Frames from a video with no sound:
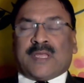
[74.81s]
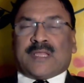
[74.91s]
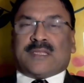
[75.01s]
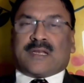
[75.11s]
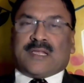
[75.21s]

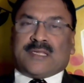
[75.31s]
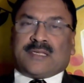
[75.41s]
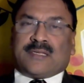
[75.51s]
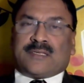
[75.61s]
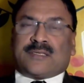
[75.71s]
the
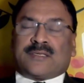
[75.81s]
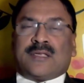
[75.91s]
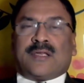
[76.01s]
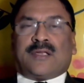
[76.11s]
reasons